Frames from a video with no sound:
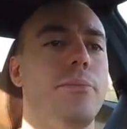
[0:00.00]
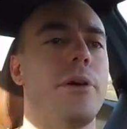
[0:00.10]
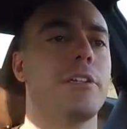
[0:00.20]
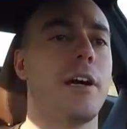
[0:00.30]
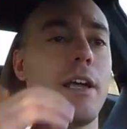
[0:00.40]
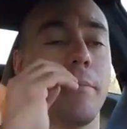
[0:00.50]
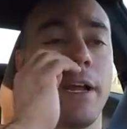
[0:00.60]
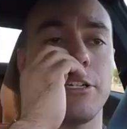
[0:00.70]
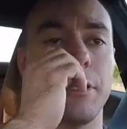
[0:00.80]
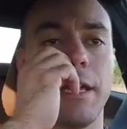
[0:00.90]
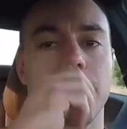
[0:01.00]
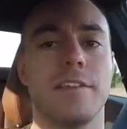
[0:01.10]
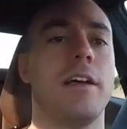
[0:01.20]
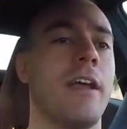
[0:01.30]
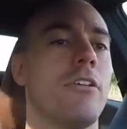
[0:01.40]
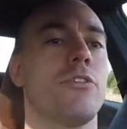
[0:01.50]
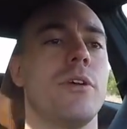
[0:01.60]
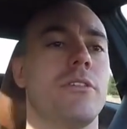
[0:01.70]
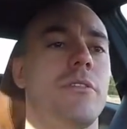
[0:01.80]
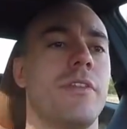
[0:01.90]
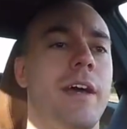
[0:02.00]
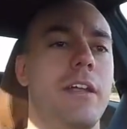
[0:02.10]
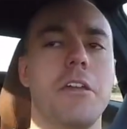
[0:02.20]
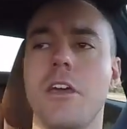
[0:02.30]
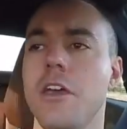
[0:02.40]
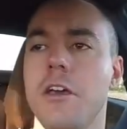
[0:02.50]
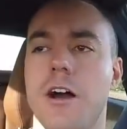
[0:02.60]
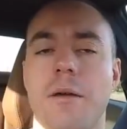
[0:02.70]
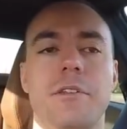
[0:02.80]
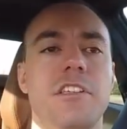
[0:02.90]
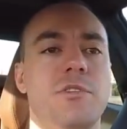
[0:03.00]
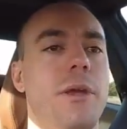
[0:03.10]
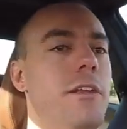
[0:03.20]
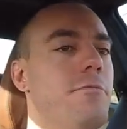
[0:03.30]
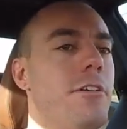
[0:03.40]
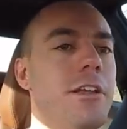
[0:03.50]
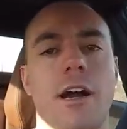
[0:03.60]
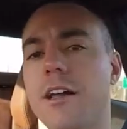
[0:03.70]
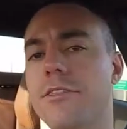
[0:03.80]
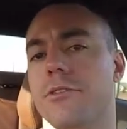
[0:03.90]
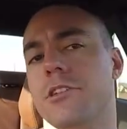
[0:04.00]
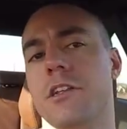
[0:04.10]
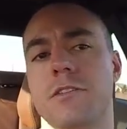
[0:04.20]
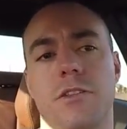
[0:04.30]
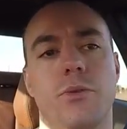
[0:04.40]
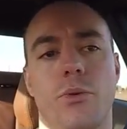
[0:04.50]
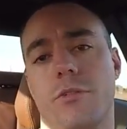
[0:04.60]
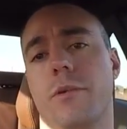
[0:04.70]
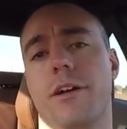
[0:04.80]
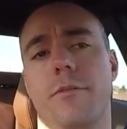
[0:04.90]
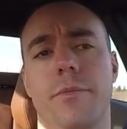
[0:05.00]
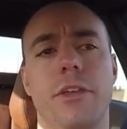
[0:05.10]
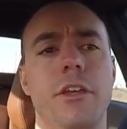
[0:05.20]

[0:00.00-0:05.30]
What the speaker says: but I imagine that it's a hair quicker than that. I'm anticipating running high 13s in the quarter mile,